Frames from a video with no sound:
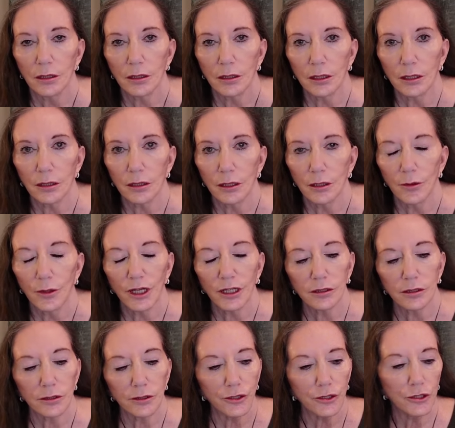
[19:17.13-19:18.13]
you know,
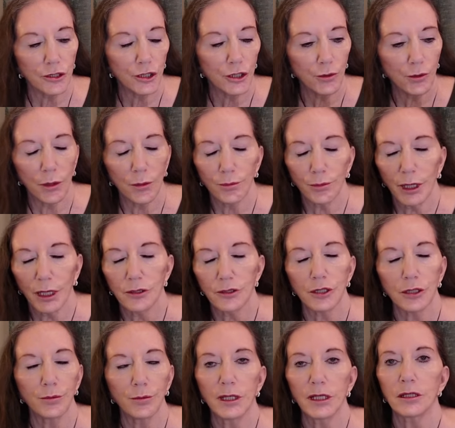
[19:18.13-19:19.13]
and she went back to
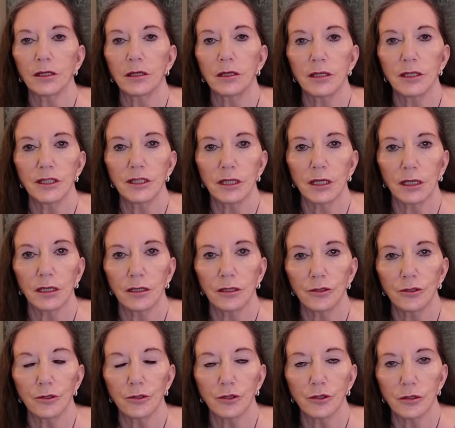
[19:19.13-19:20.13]
the
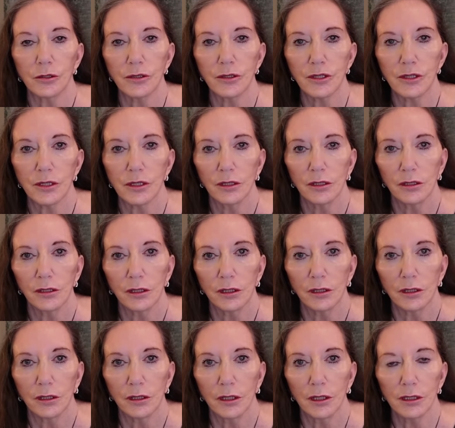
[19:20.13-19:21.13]
mid-1900s
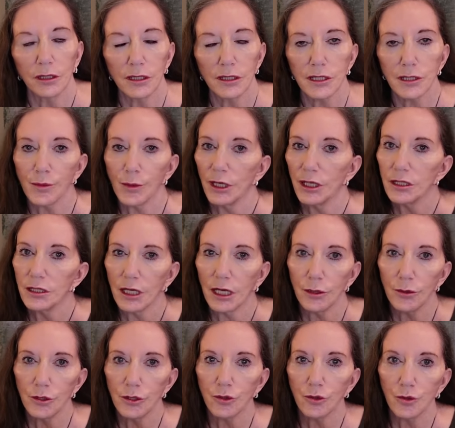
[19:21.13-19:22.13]
and explained how
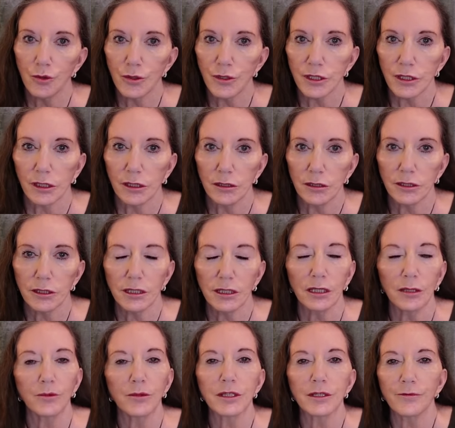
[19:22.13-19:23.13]
it all started, and
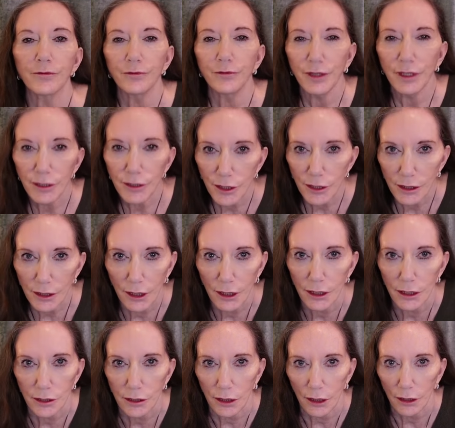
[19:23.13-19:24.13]
it was
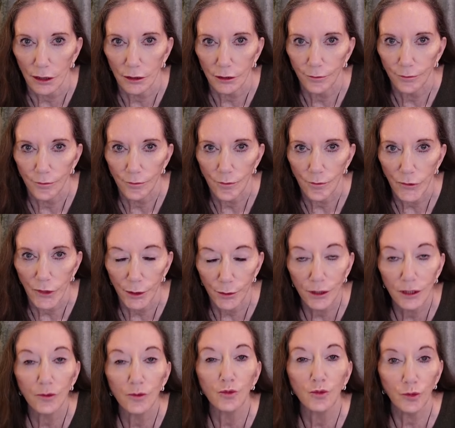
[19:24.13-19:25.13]
fascinating. I
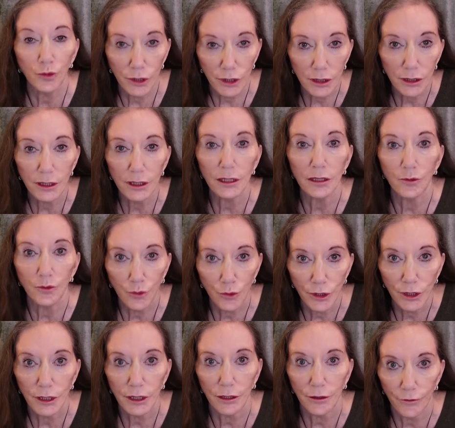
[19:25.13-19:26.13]
mean, really,
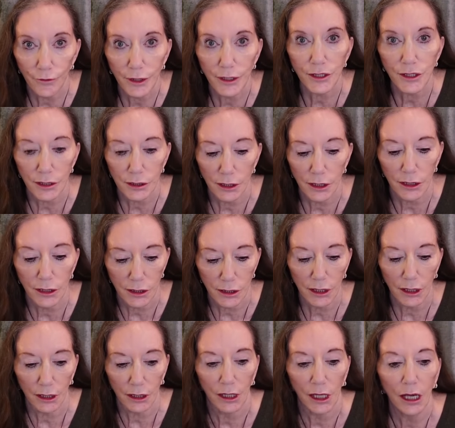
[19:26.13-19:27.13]
really
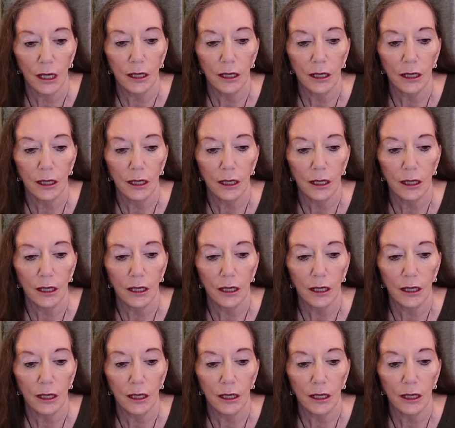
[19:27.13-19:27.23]
fascinating.